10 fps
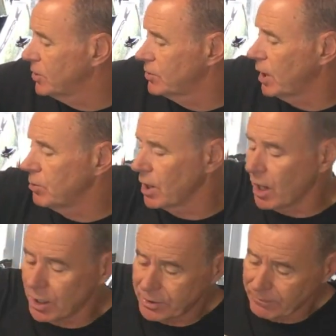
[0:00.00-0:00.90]
stone
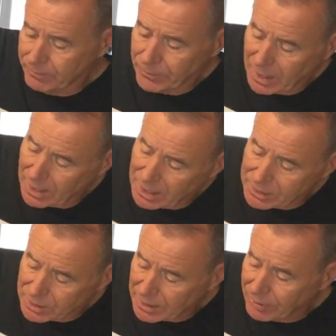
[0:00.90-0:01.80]
guard
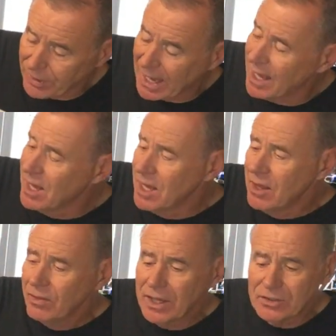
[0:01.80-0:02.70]
underneath there.
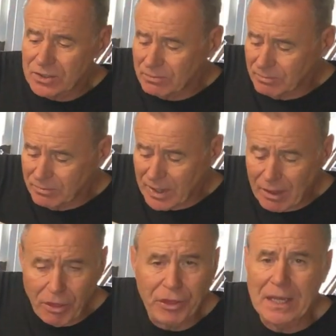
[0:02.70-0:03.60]
There's
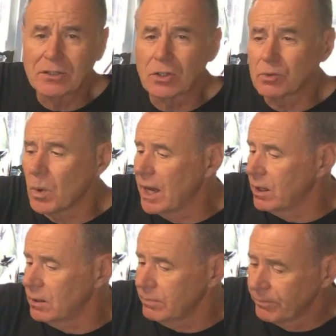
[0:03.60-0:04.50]
other things as
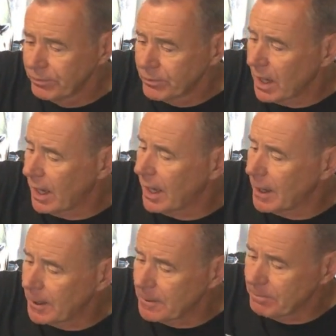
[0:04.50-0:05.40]
well that
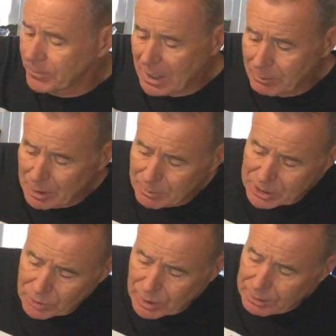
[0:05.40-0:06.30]
I'm going to be
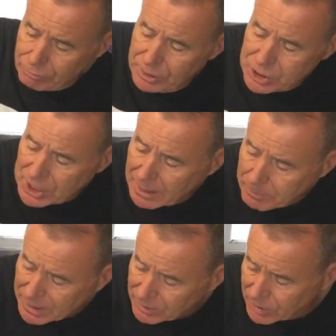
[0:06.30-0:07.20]
doing,
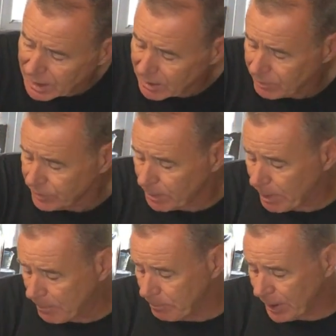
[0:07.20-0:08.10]
reshaping the
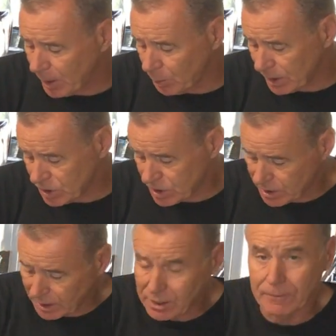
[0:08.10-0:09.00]
bumper, which
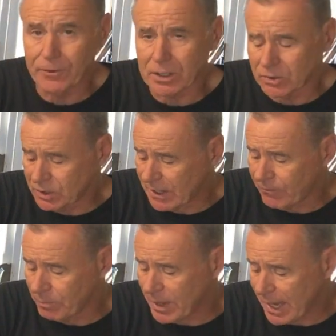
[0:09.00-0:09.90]
I don't know if you can see
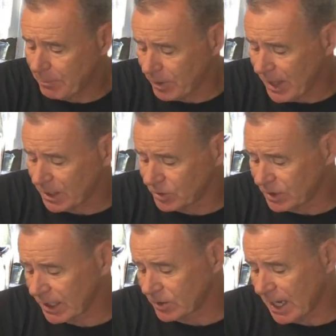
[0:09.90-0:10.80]
from there, but that
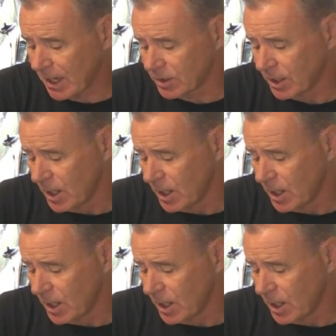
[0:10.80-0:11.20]
sticks out